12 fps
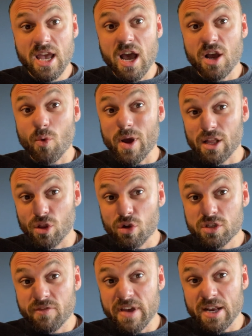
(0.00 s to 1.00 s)
quite a
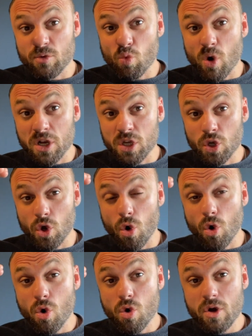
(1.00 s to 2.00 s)
lot of it in one
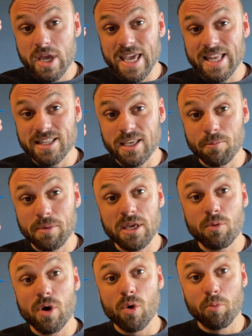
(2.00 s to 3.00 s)
go,
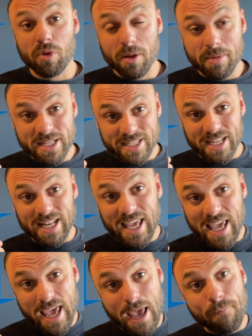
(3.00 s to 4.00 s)
ATP will plummet and
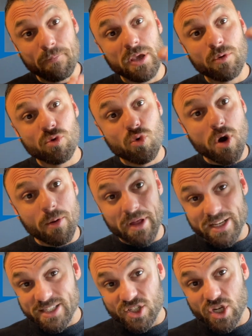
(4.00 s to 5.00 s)
AMP will go up.
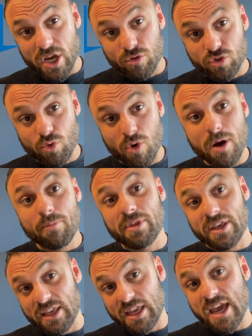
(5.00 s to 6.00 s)
That's the shells go up,
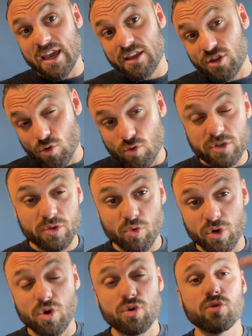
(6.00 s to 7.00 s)
the egg yolks and
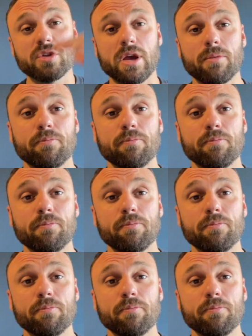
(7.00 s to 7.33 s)
whatnot go down.